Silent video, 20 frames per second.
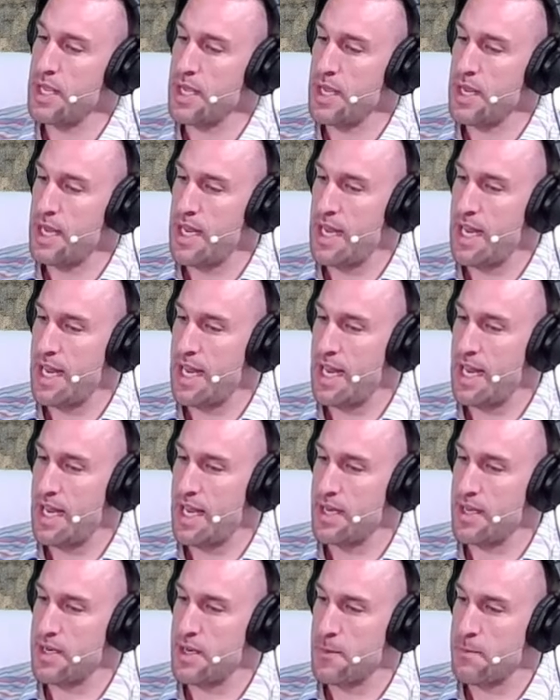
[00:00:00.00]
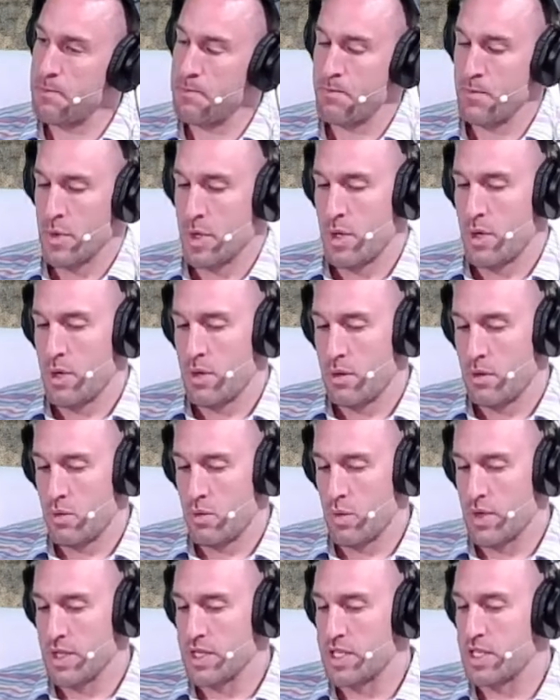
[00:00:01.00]
and
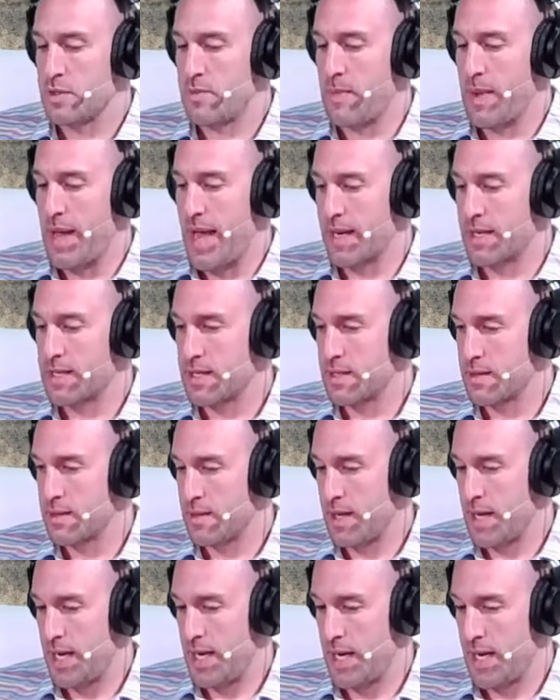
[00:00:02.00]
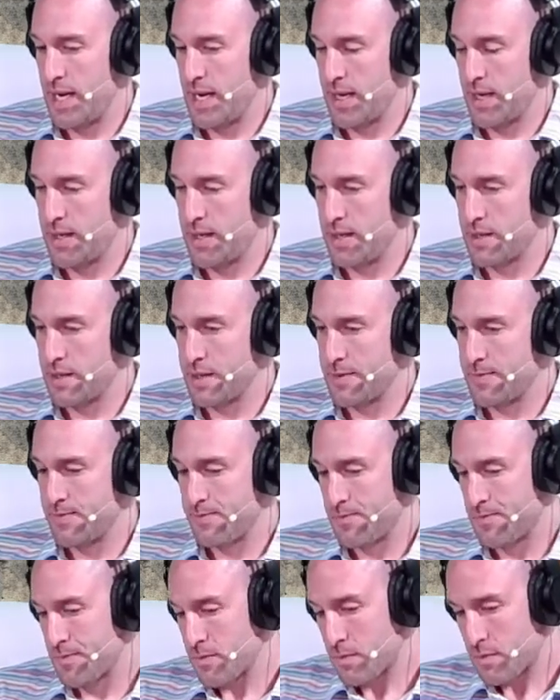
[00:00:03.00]
respect and
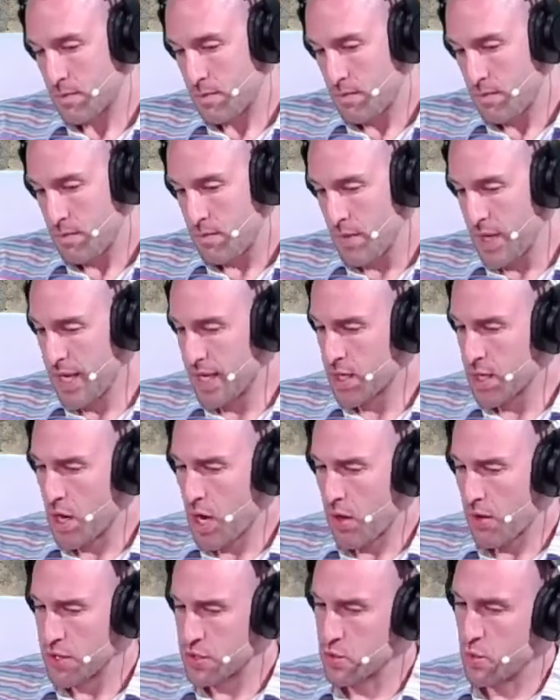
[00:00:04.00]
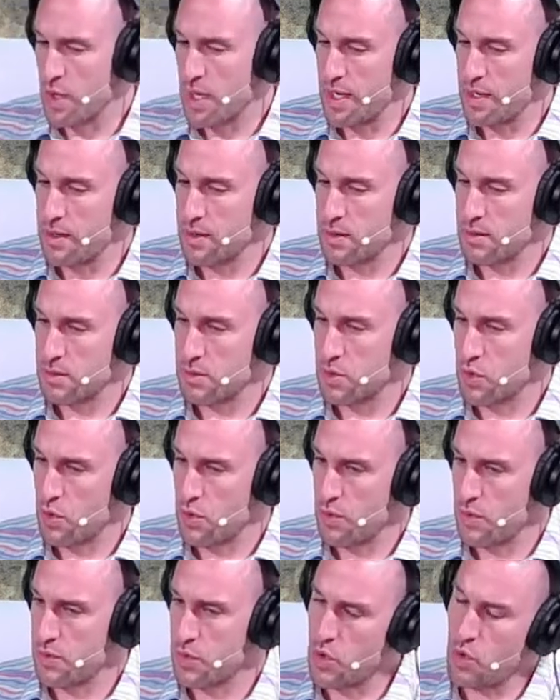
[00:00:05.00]
acknowledge what
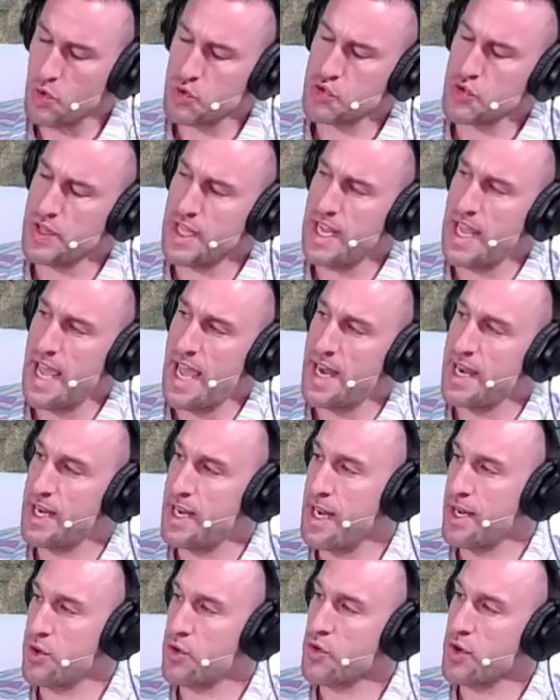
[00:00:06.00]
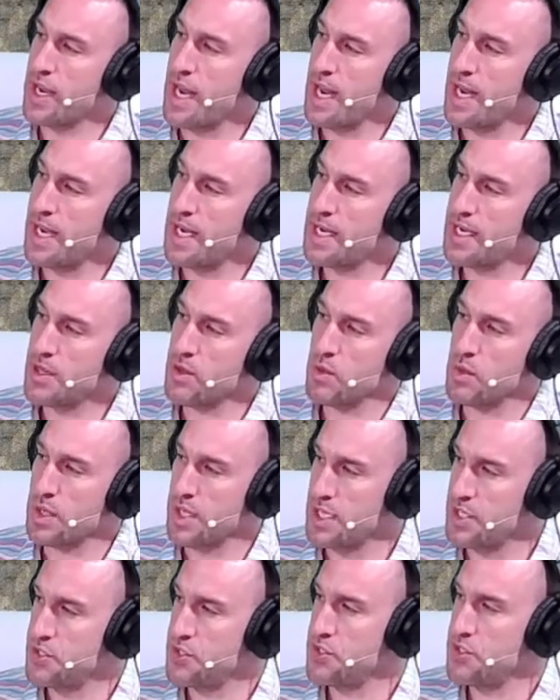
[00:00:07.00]
culture they had and had created and the
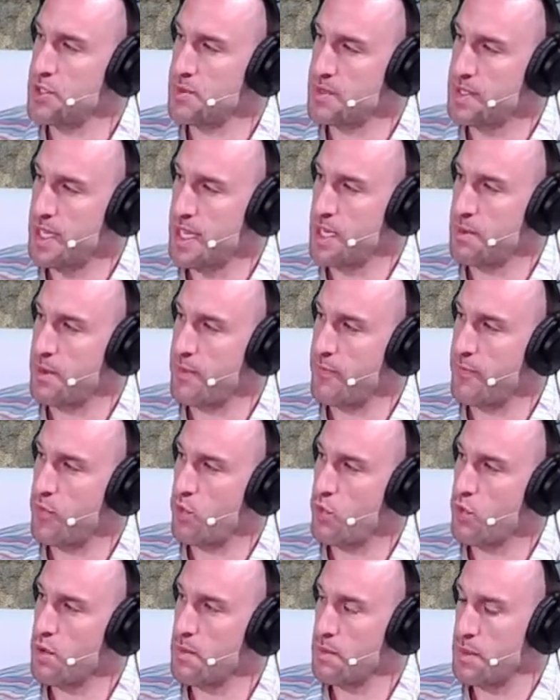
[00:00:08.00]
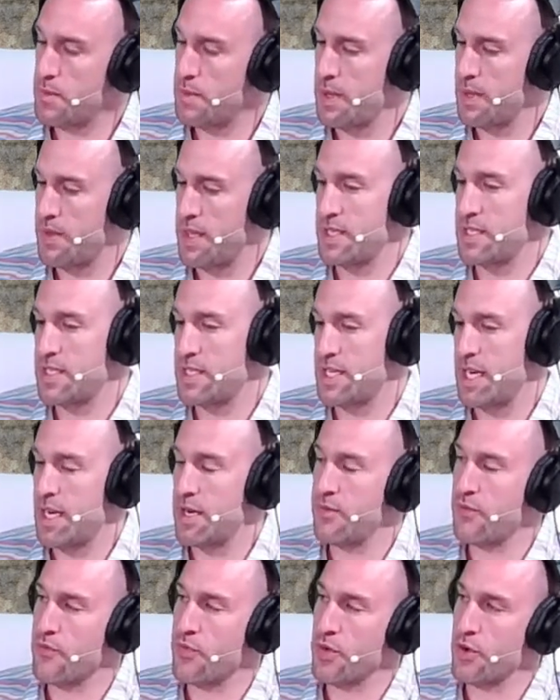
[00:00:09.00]
relationships that had been formed, but then stand
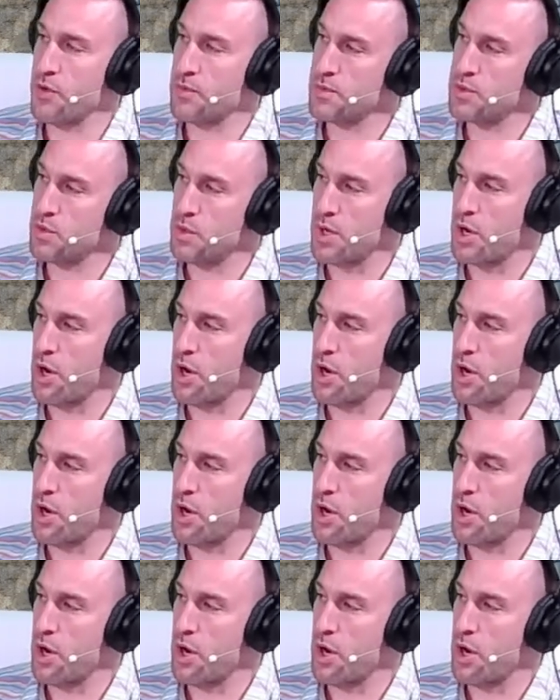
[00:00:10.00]
firm to what